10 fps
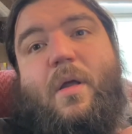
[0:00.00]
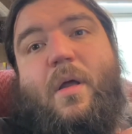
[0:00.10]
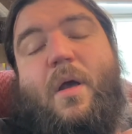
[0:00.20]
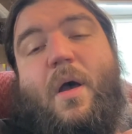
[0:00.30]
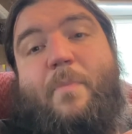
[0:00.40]

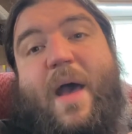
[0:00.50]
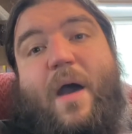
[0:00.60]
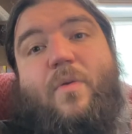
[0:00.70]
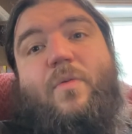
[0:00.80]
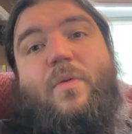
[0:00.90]

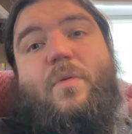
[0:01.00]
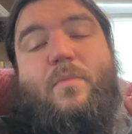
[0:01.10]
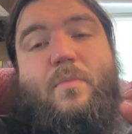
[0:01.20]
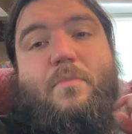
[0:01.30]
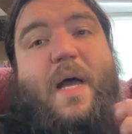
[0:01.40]
about
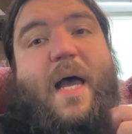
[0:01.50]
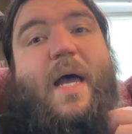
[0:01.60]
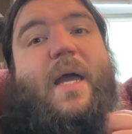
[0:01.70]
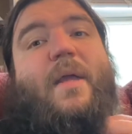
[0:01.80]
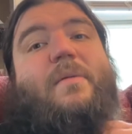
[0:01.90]

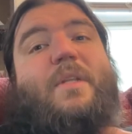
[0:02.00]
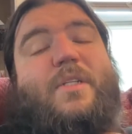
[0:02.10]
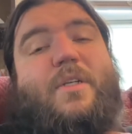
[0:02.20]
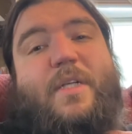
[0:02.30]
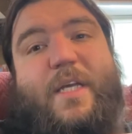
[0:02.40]
my
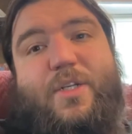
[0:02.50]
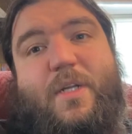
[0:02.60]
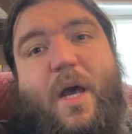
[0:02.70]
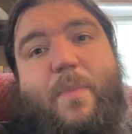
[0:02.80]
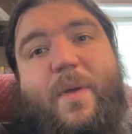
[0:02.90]

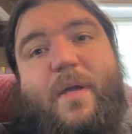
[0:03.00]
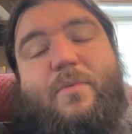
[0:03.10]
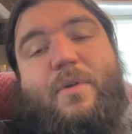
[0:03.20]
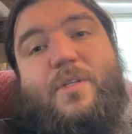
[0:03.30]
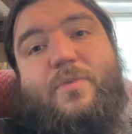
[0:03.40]
dissertation topic,
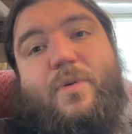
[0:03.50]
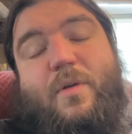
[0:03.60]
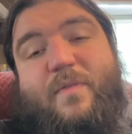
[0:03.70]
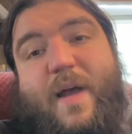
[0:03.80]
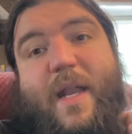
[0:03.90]
which you
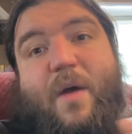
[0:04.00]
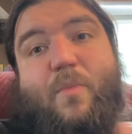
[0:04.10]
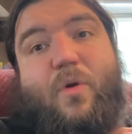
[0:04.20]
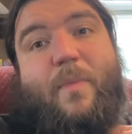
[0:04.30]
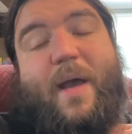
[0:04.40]
will find out
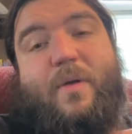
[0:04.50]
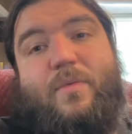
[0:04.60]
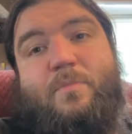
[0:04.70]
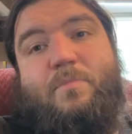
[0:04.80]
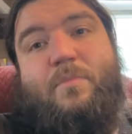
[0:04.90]
more
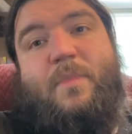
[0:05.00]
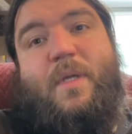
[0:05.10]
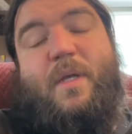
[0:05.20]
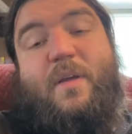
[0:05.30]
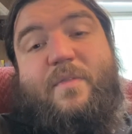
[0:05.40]
about
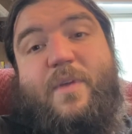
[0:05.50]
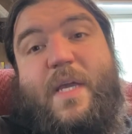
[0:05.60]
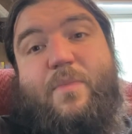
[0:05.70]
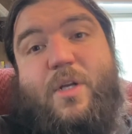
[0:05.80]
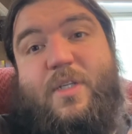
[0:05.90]
if you
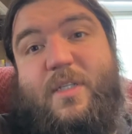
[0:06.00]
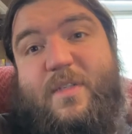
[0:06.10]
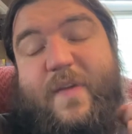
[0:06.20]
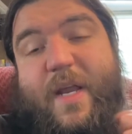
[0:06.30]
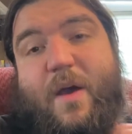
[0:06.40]
keep watching
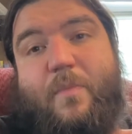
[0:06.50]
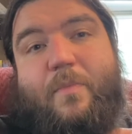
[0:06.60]
this video.